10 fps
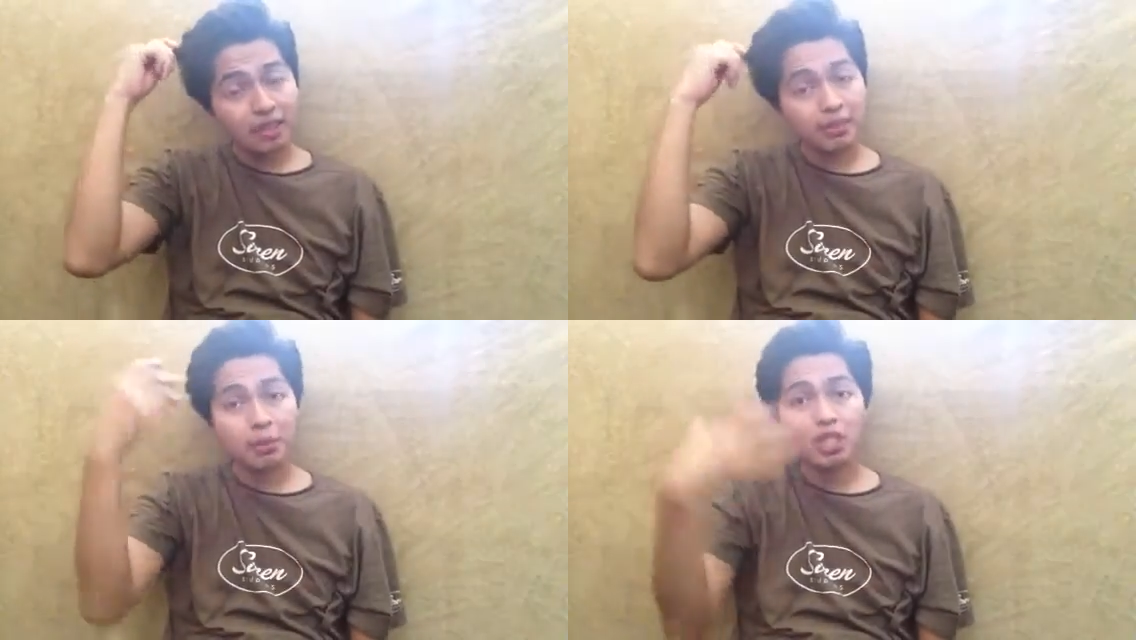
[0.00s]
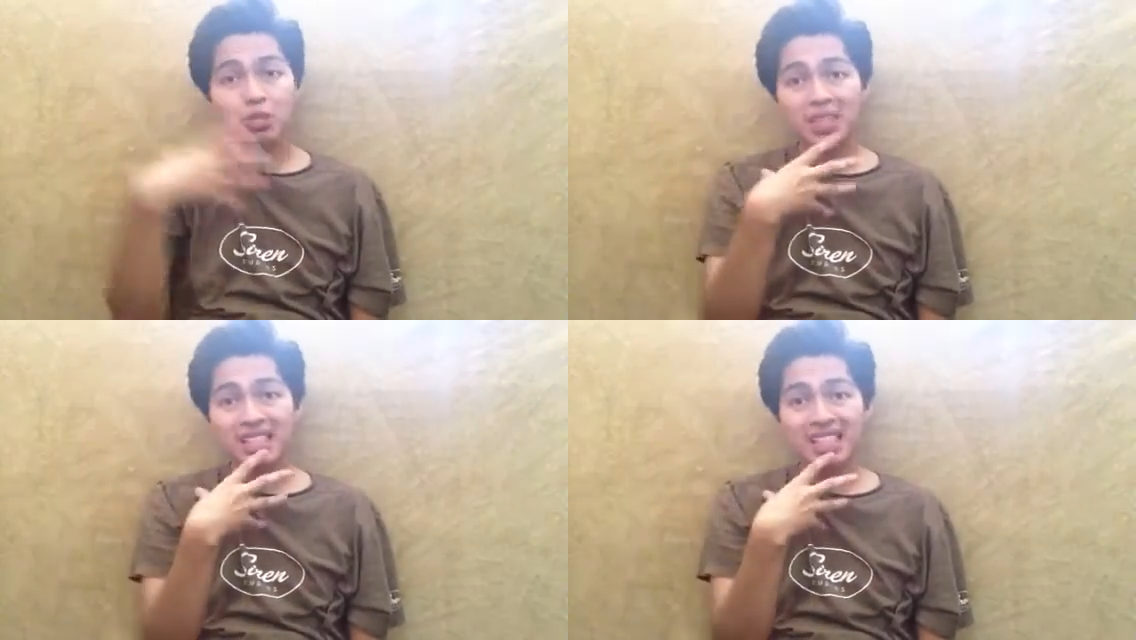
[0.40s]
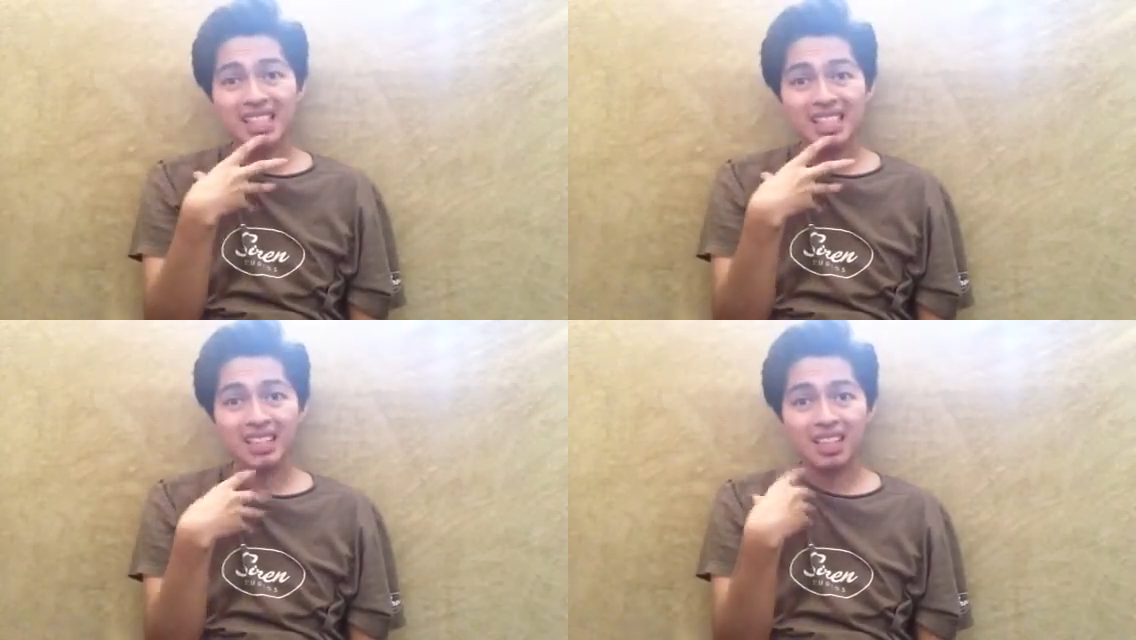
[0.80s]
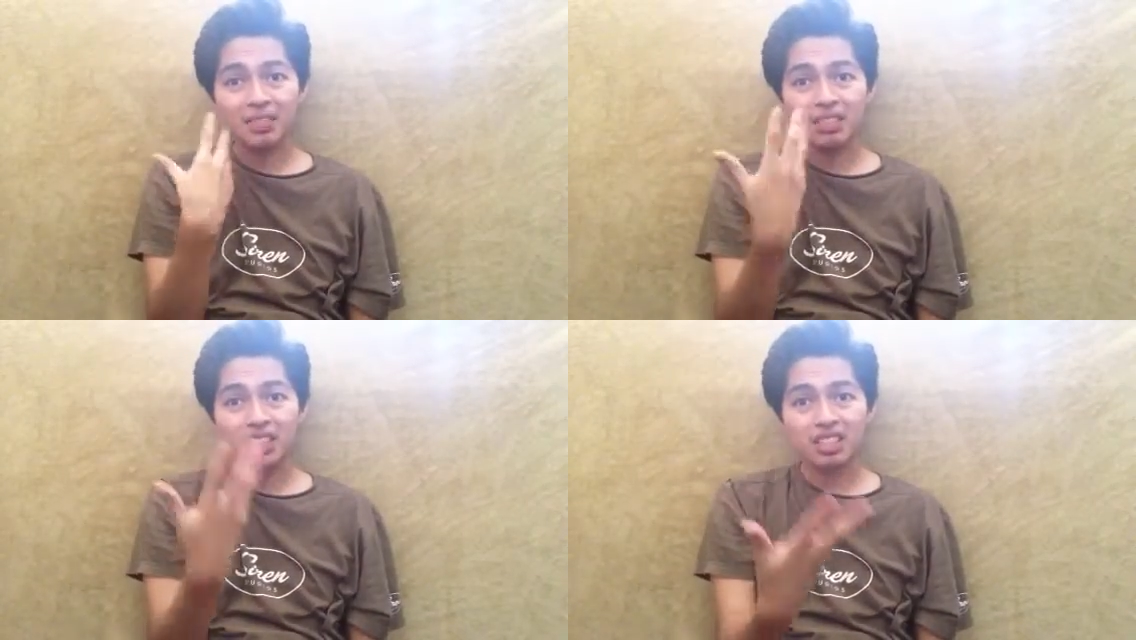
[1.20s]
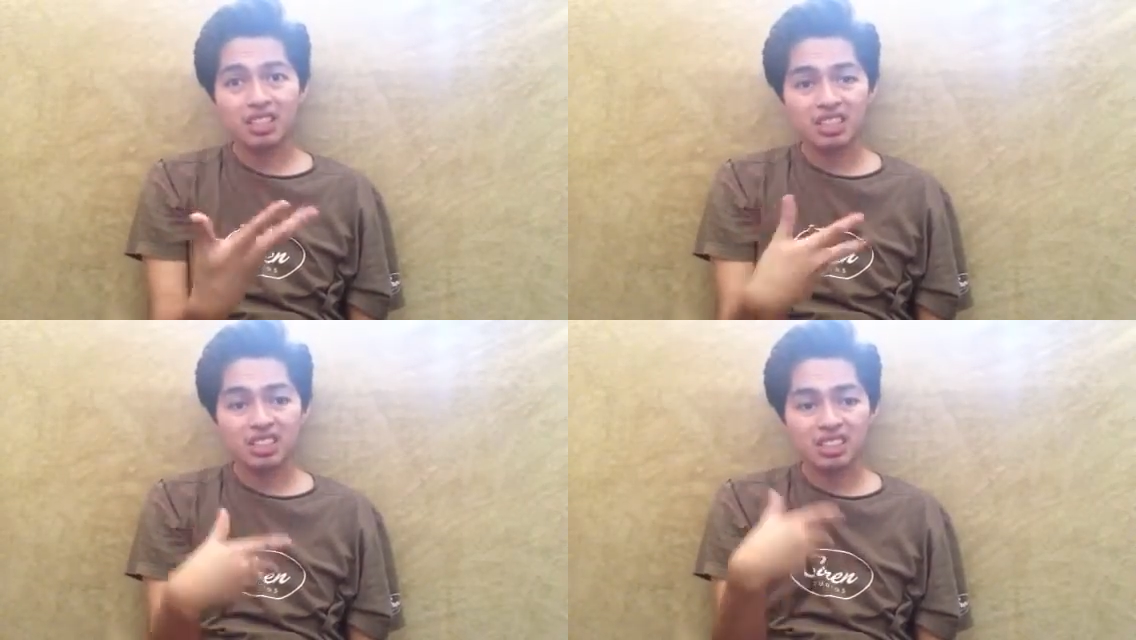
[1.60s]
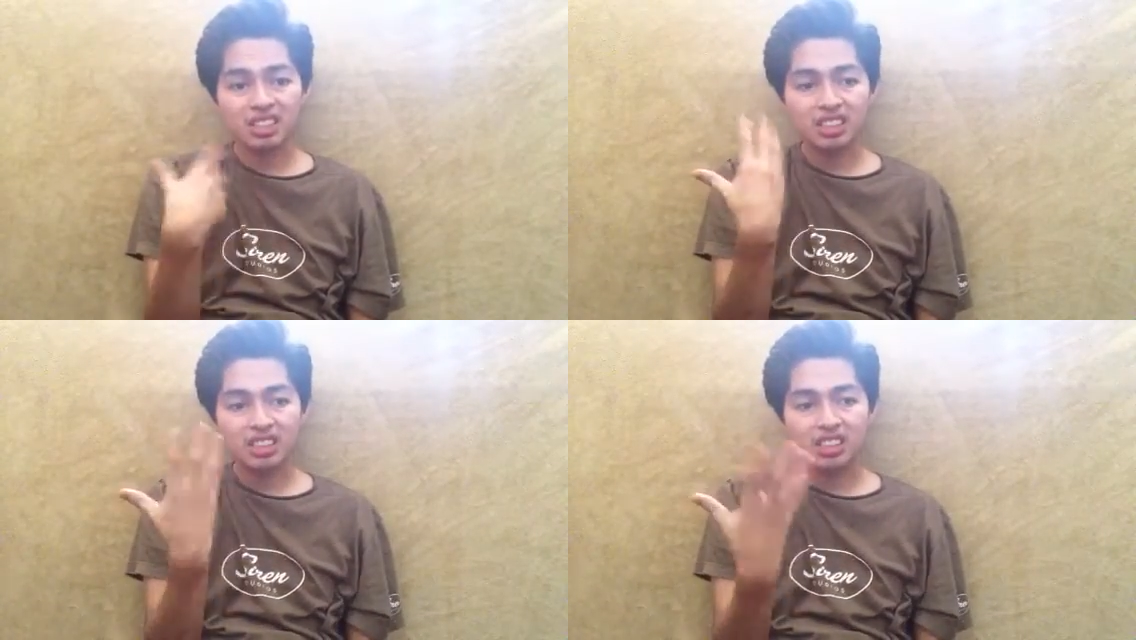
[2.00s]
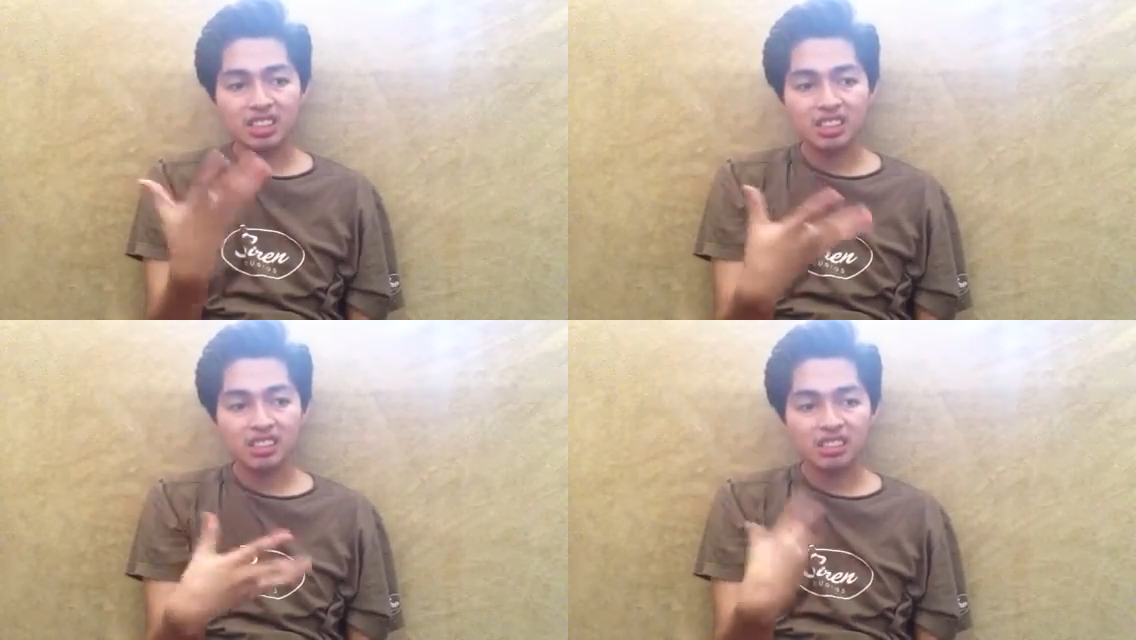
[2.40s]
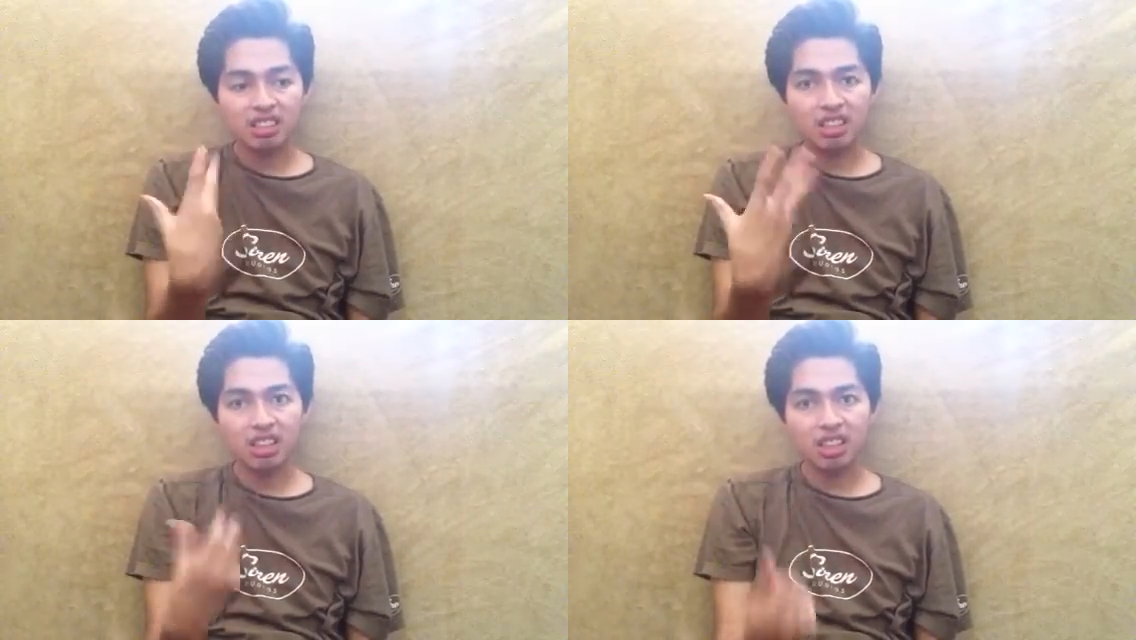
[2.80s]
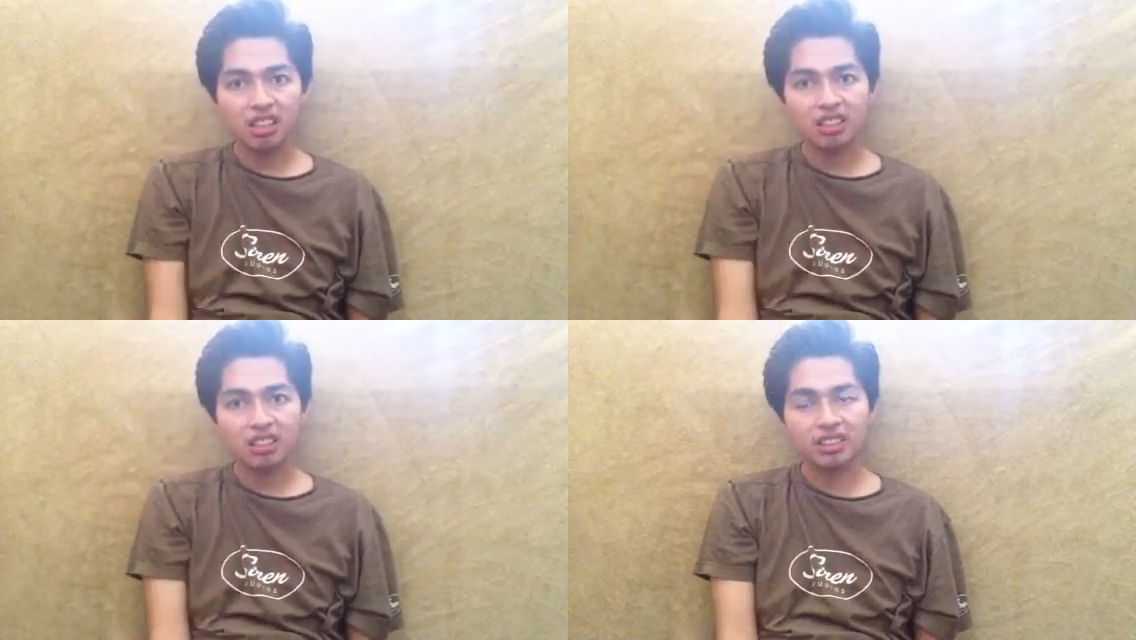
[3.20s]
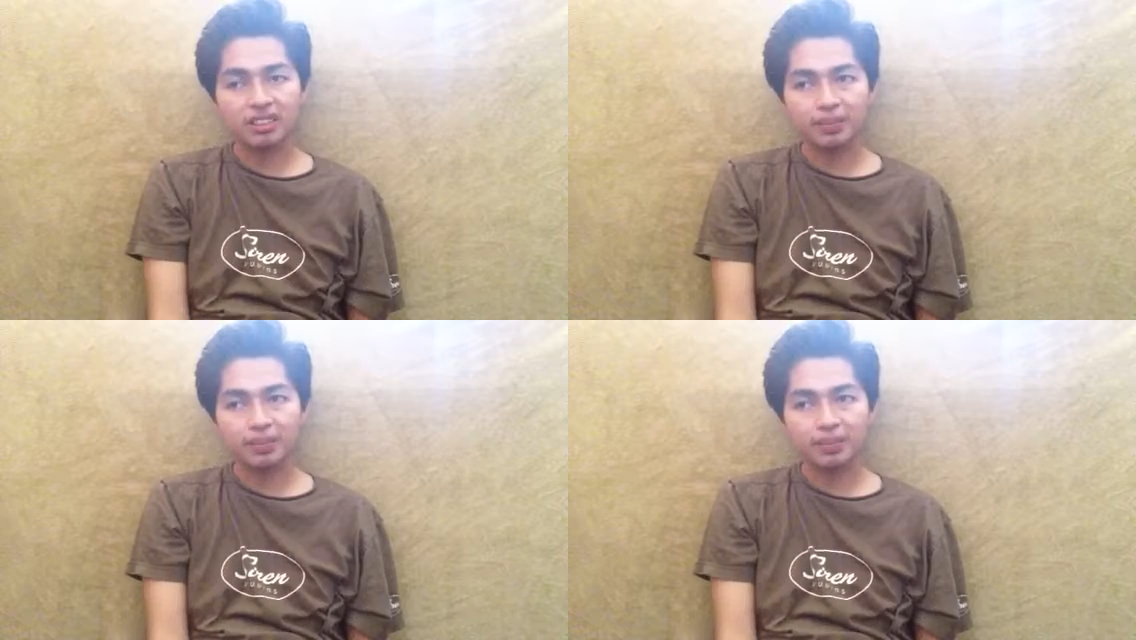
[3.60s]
I haven't brushed my teeth, I haven't. Ugh, just.